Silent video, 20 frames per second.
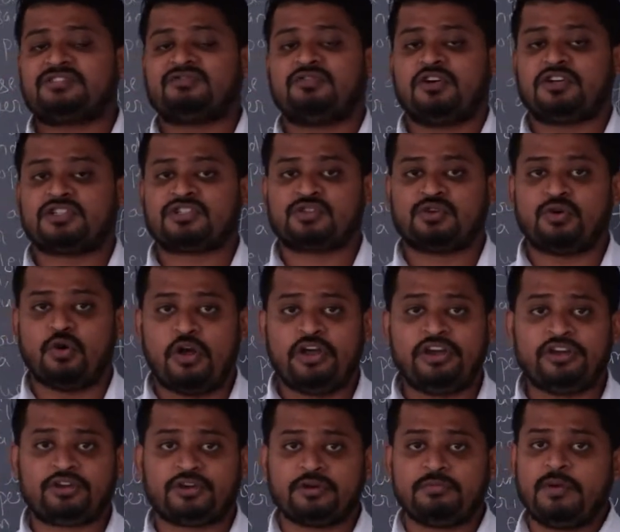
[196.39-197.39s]
was
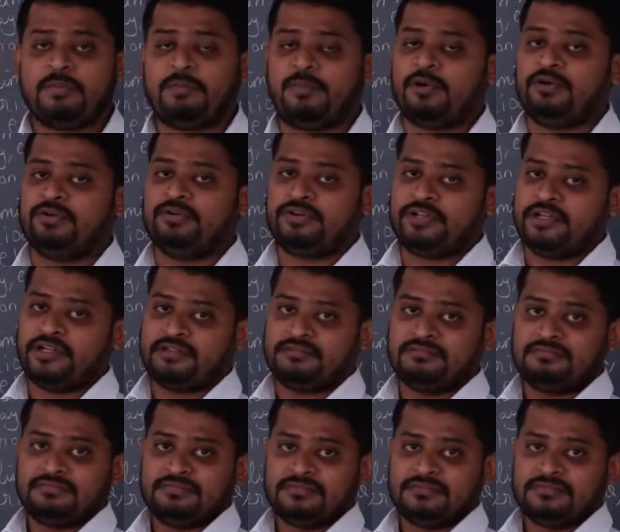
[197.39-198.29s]
going to be polluted,